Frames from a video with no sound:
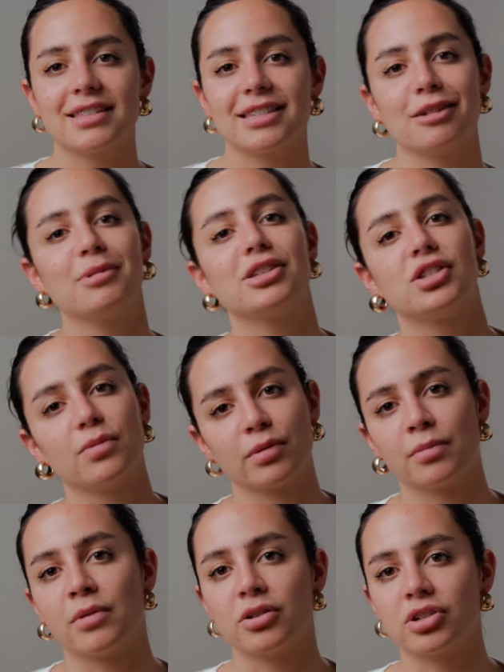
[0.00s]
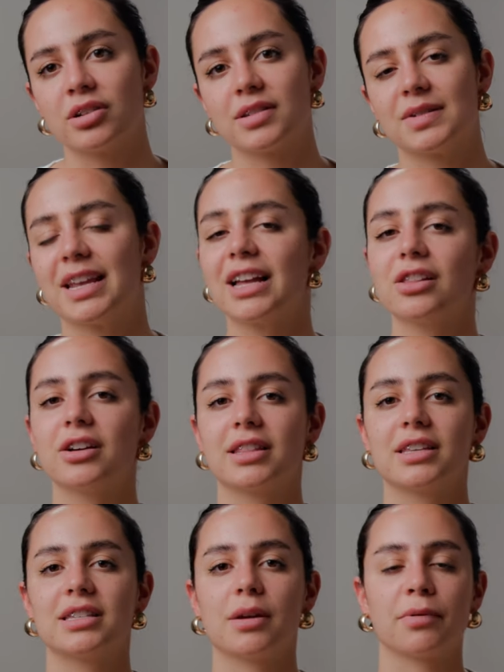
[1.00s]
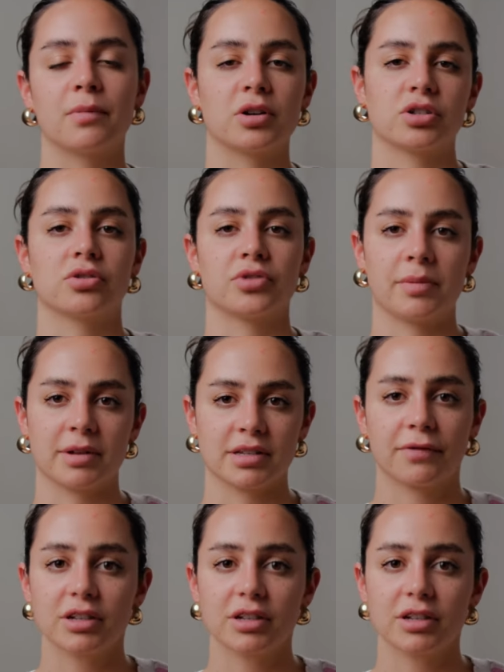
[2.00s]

this theme is super promotional, so take a look at these promotional treatments.